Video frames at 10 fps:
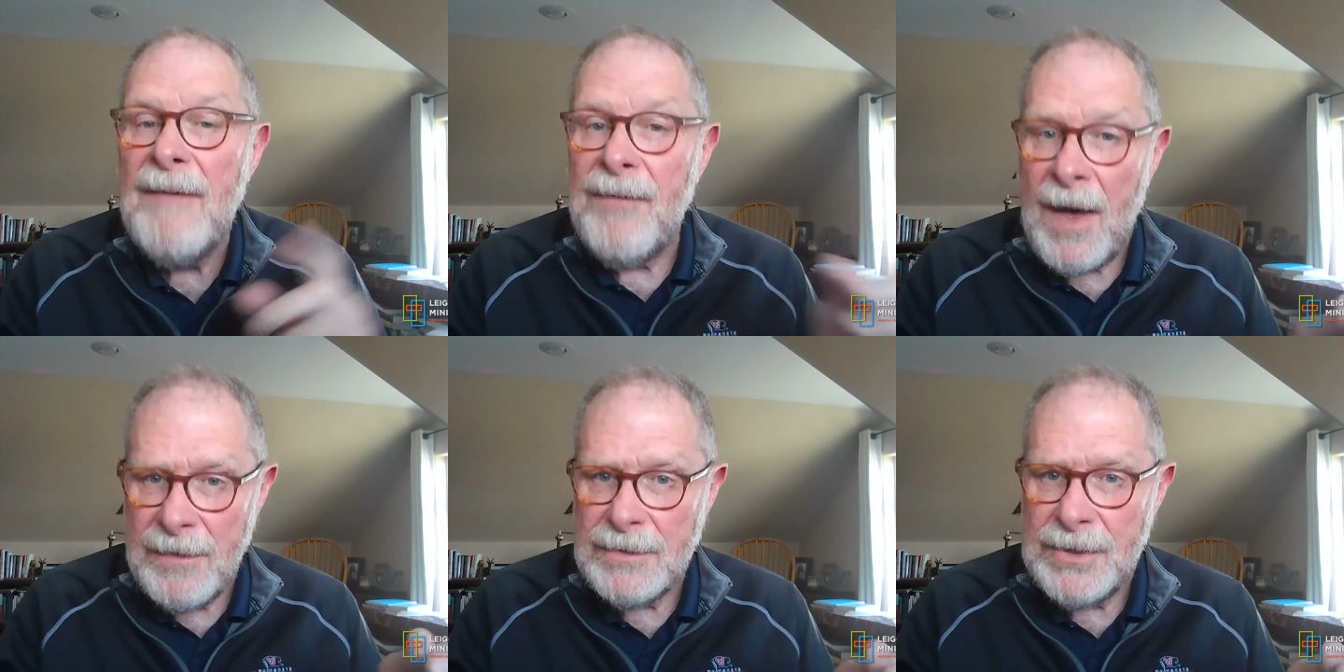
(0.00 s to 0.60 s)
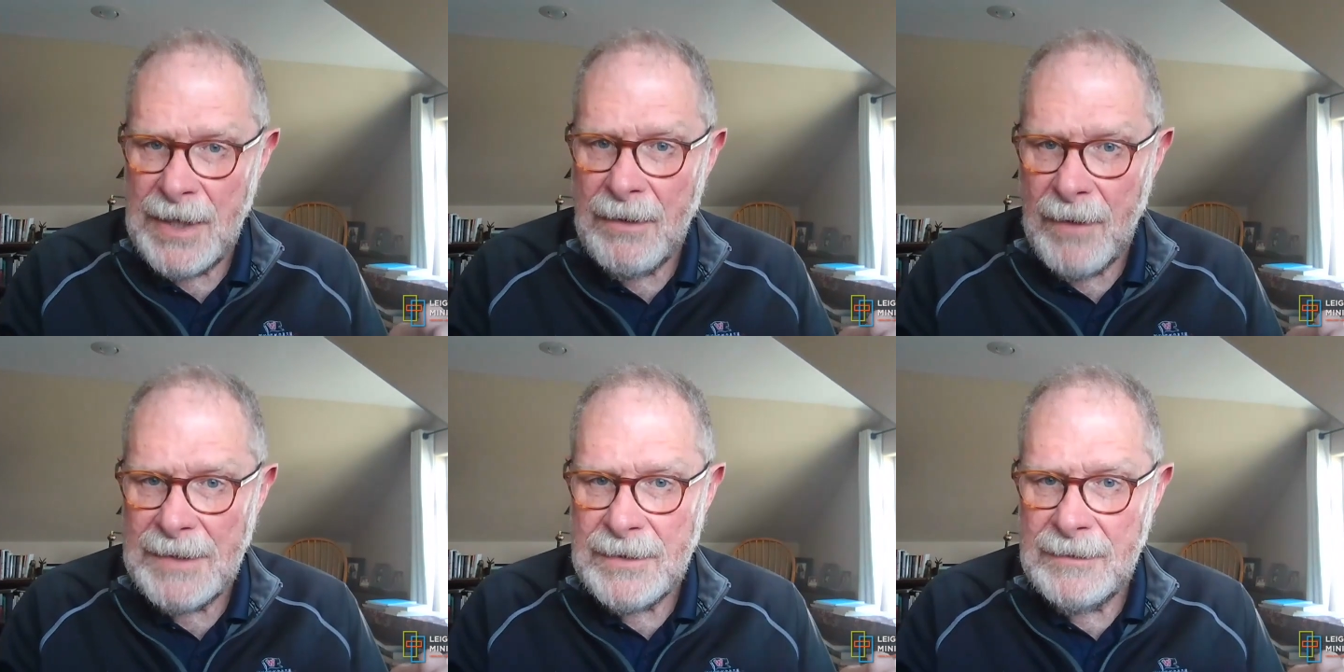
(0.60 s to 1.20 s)
father's
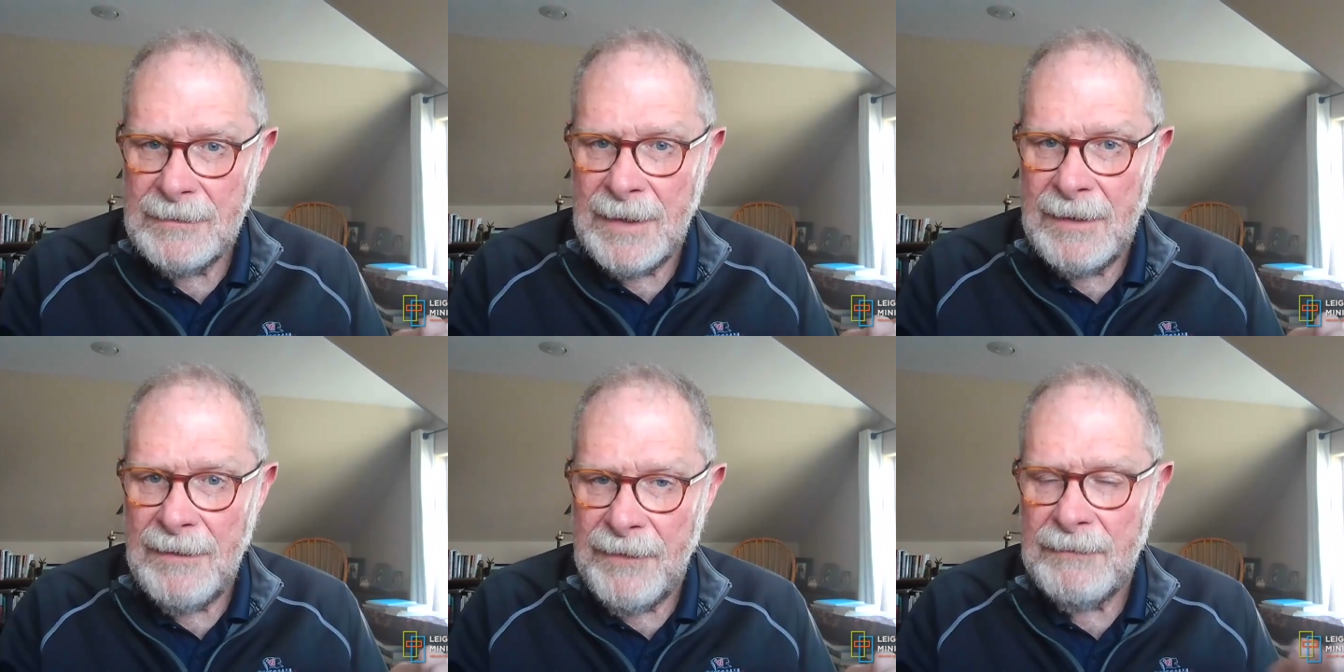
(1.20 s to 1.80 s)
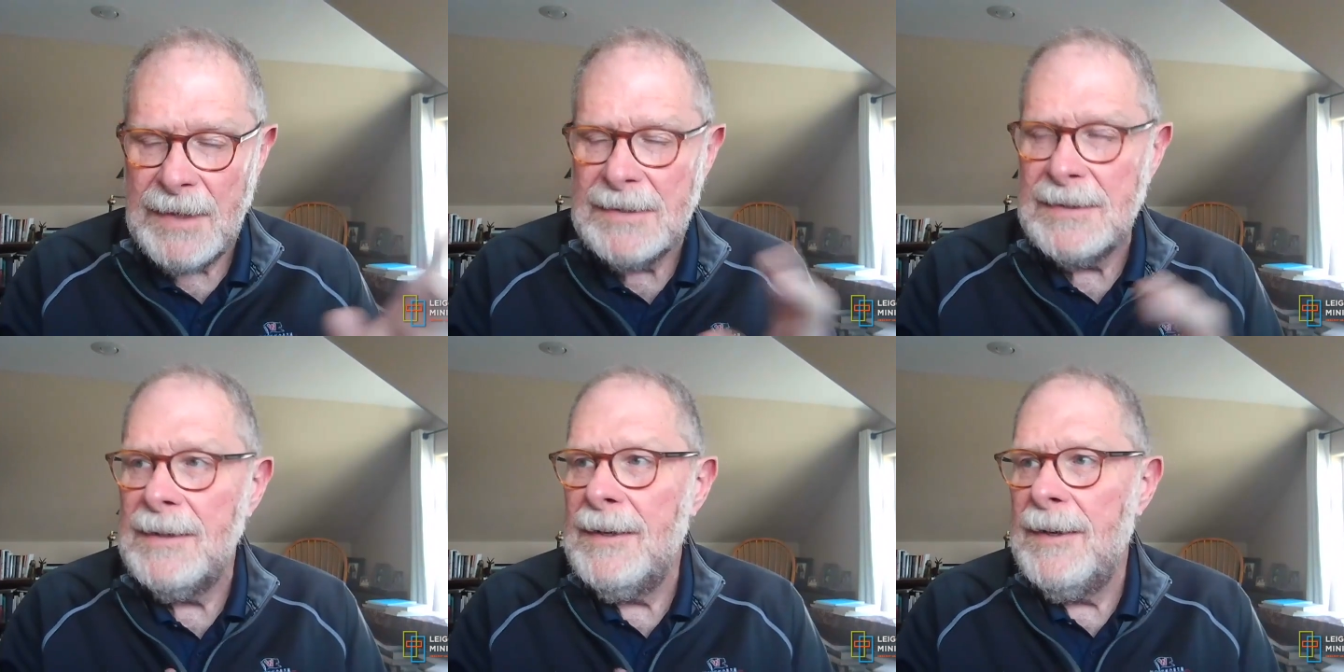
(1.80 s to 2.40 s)
generation in the 50s.